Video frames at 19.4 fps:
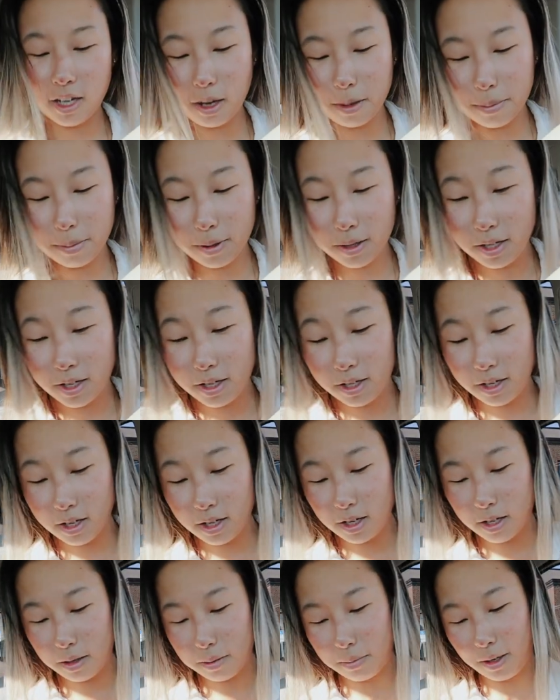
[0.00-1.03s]
I'll put
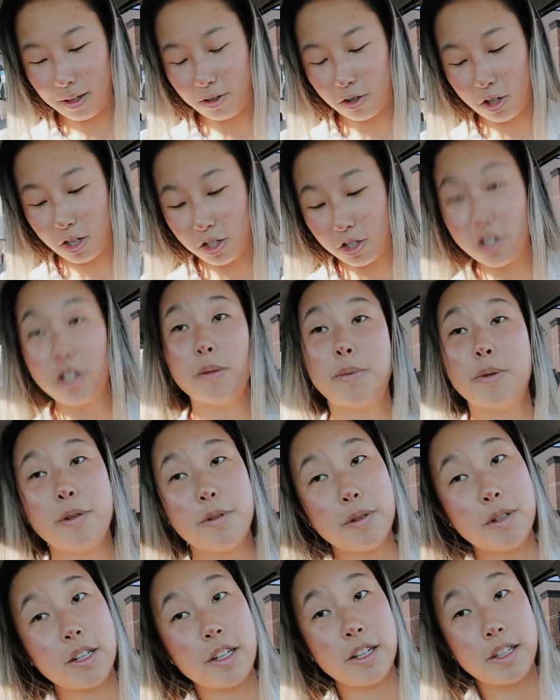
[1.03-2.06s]
uh, my dry
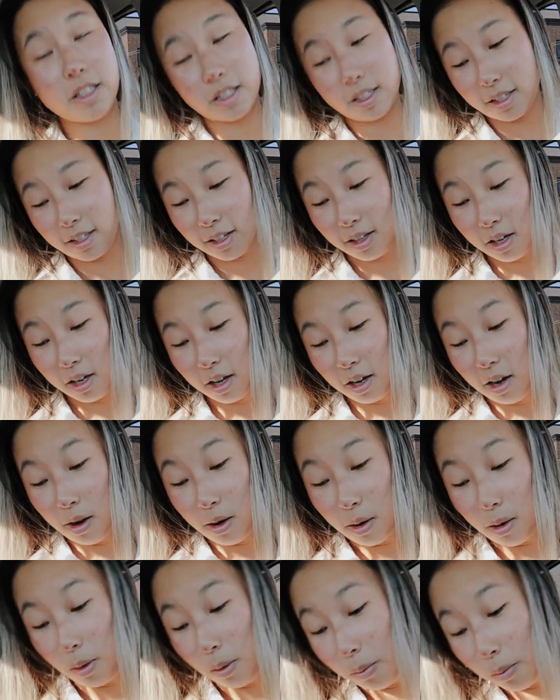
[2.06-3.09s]
shampoo in it
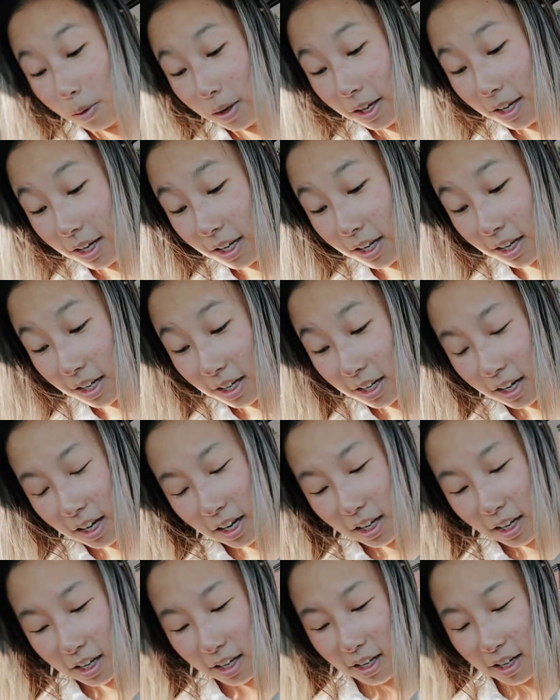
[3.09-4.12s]
when
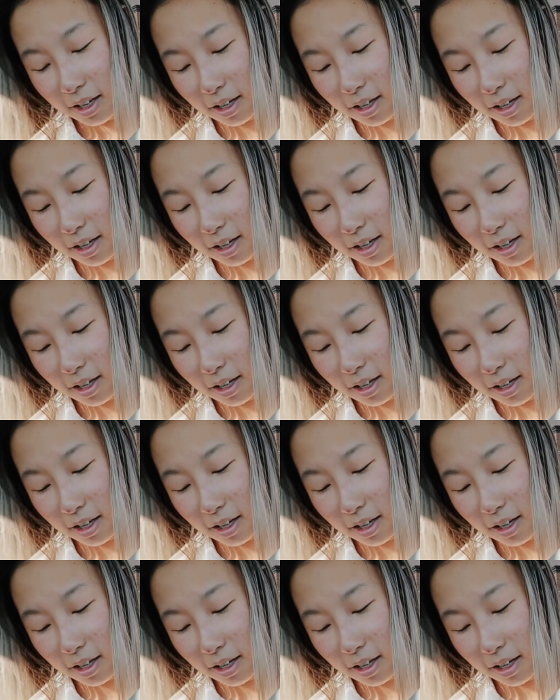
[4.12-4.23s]
um,